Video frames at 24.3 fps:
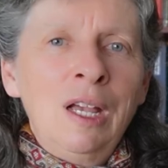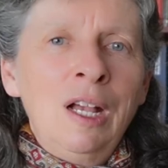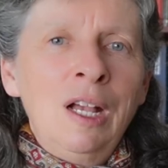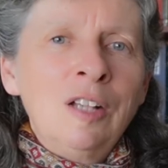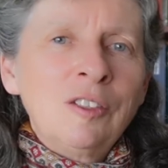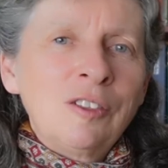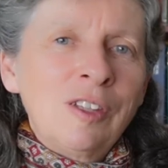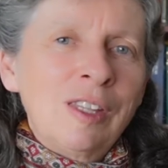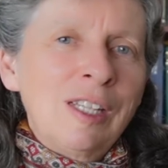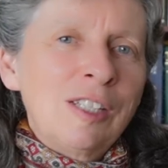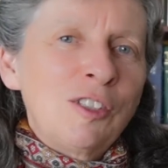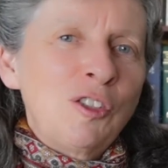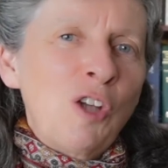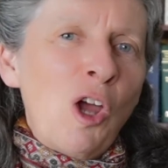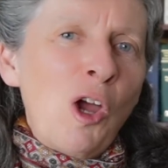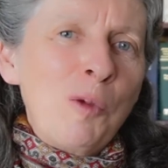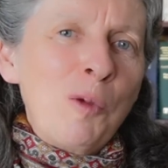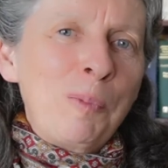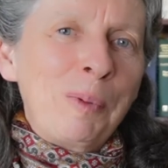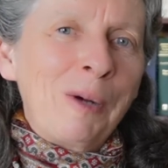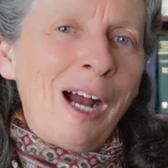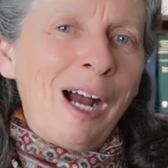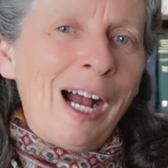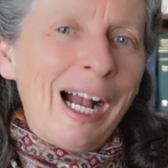So there's no
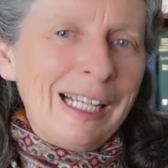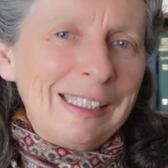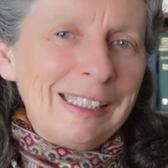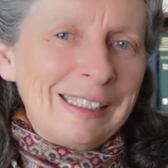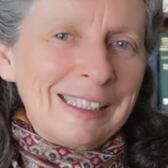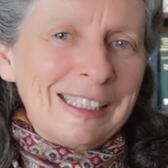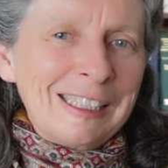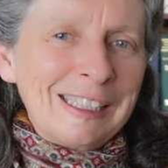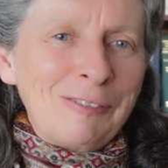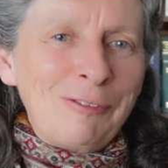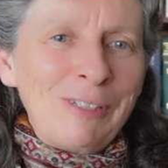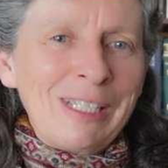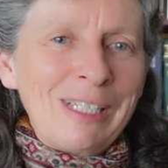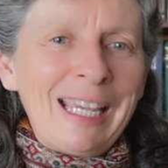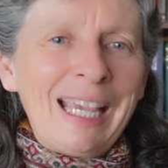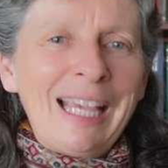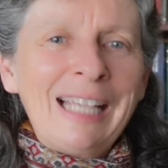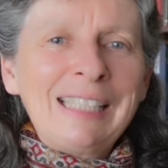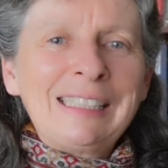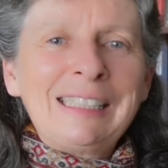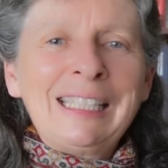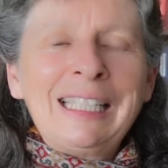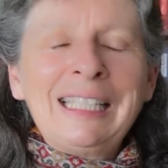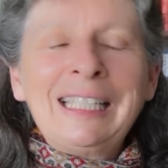prizes for
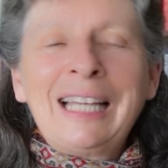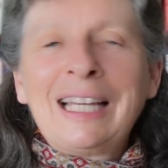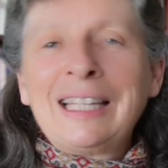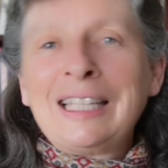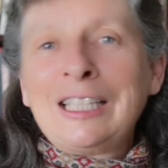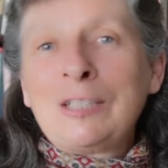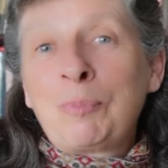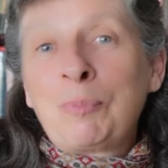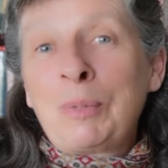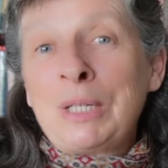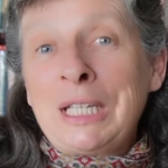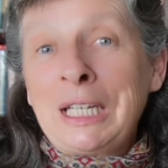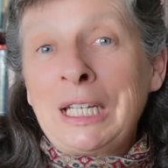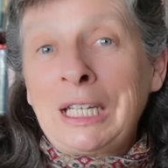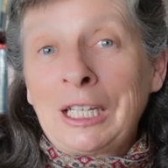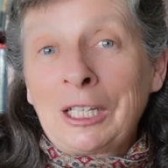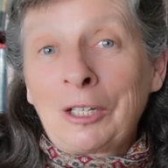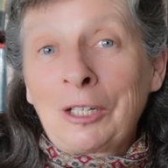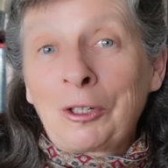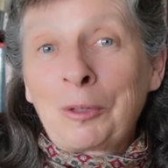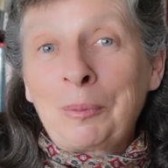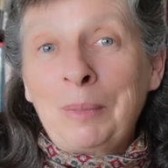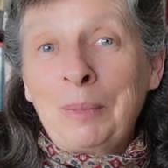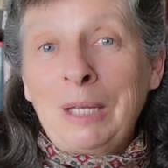guessing that this
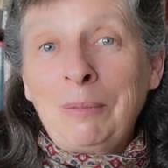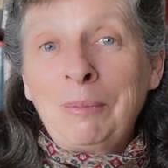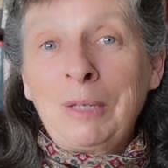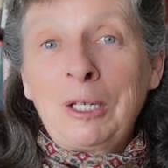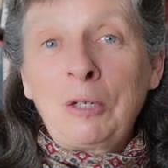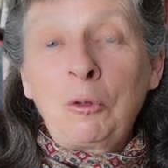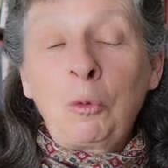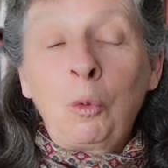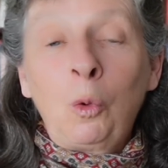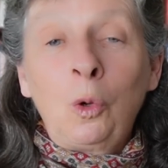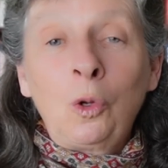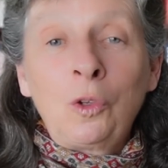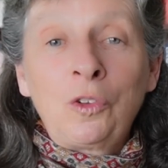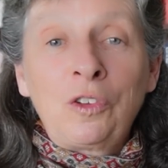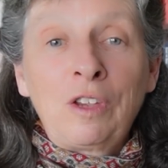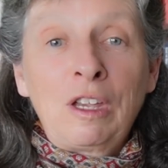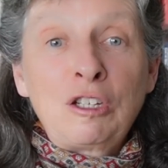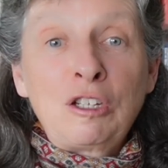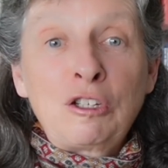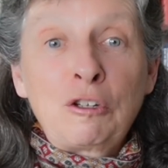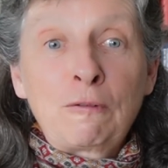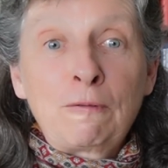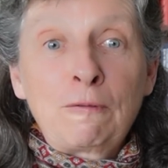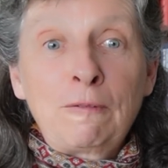particular amendment was
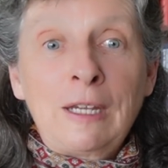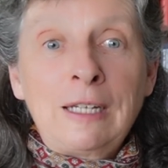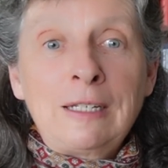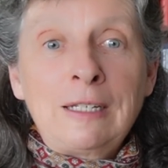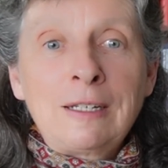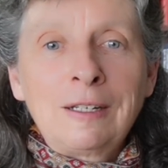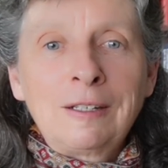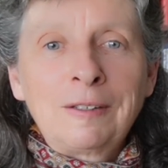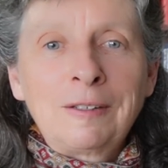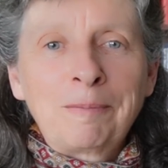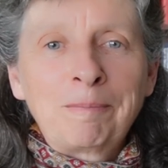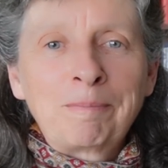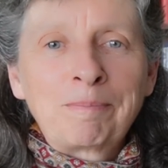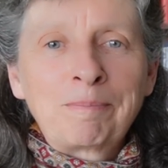defeated.